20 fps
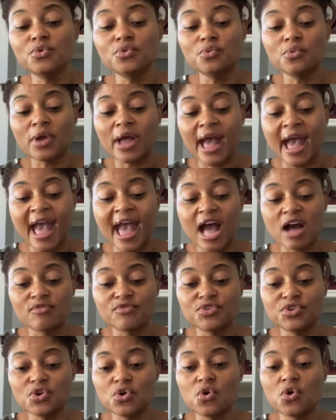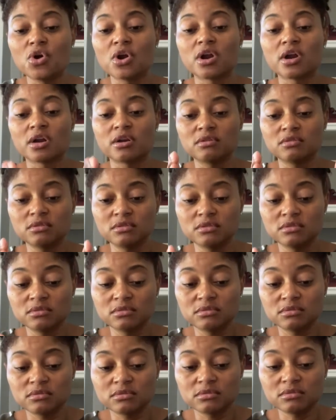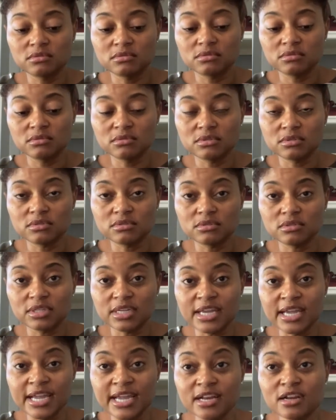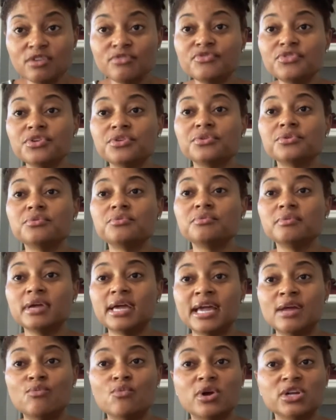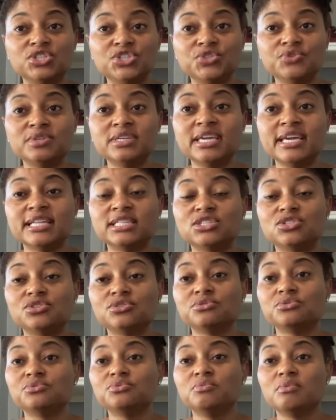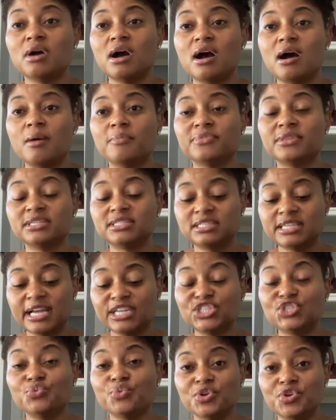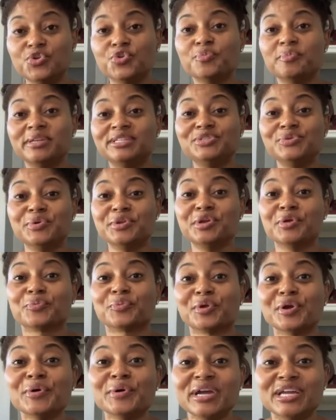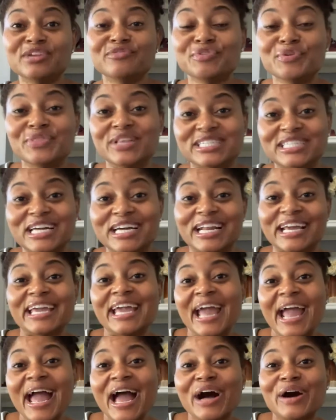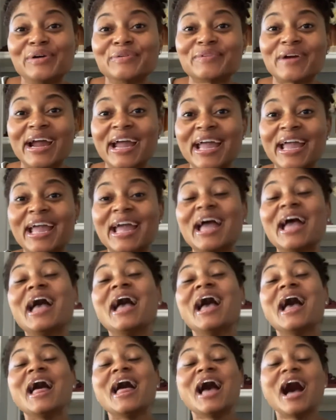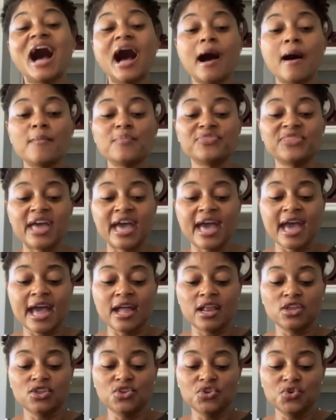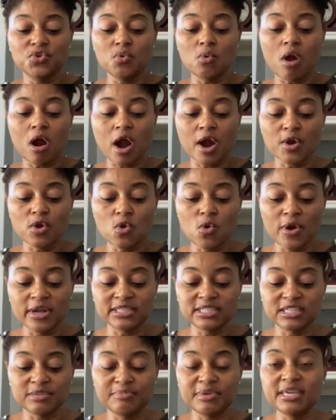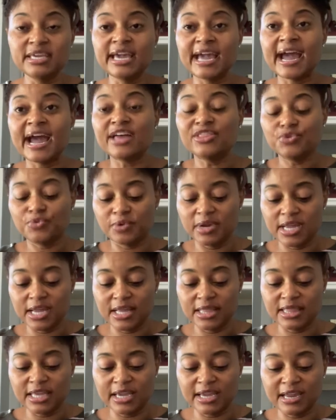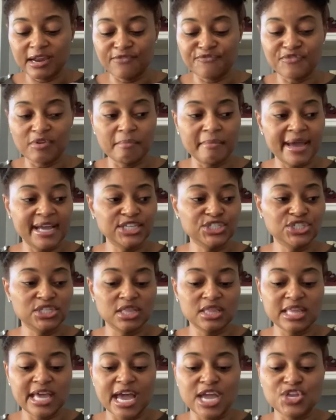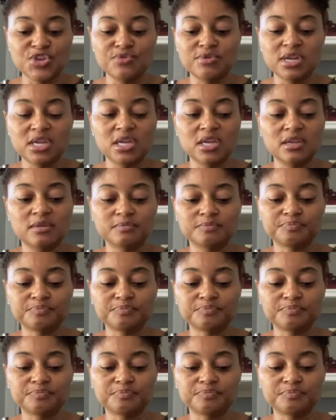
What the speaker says: have your interview, and once you get to the section where you will be doing your real interview that's going to count, right? That you are going to be gathering the information that you need.